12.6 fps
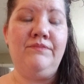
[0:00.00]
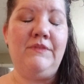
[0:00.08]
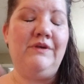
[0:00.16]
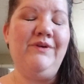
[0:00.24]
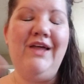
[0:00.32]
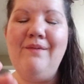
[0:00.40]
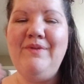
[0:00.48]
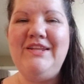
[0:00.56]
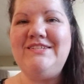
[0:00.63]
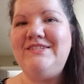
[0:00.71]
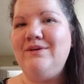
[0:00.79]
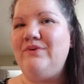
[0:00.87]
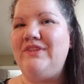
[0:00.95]
well, I mean, it's
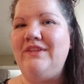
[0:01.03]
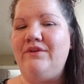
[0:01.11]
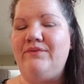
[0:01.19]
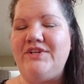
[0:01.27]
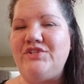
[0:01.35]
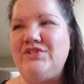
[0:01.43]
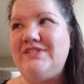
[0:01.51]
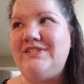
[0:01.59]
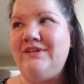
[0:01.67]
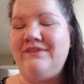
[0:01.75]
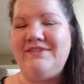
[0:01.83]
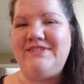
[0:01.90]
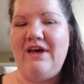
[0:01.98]
still within the region, still
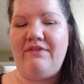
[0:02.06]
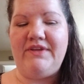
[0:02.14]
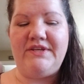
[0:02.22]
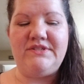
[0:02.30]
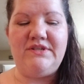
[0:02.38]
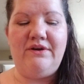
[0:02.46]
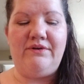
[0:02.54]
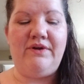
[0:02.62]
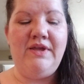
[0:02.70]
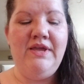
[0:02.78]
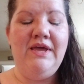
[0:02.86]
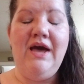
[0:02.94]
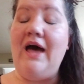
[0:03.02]
in the southeast, so
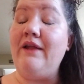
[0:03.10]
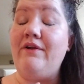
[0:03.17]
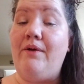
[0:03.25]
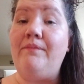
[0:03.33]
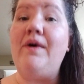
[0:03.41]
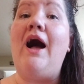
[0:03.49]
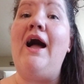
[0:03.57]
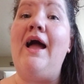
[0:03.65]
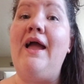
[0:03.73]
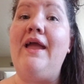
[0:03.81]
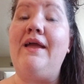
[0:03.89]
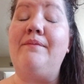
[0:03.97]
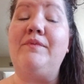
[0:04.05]
I don't know. I
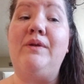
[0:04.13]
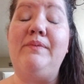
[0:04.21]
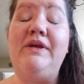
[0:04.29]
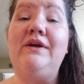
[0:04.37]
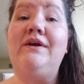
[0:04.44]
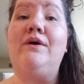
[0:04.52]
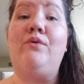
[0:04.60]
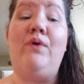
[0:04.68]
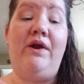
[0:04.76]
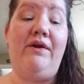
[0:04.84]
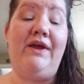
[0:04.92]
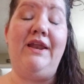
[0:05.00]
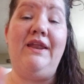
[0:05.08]
am going to be
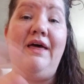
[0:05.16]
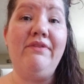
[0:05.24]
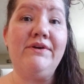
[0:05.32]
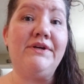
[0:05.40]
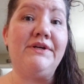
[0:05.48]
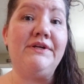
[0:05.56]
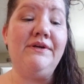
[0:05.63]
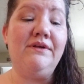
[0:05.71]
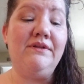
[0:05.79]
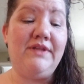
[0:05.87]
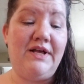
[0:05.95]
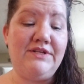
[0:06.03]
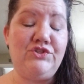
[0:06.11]
acquiring another
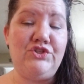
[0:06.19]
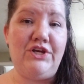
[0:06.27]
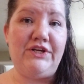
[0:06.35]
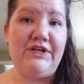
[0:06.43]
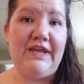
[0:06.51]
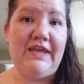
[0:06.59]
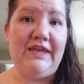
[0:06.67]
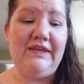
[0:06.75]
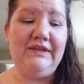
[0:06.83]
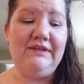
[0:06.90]
Lost Cherry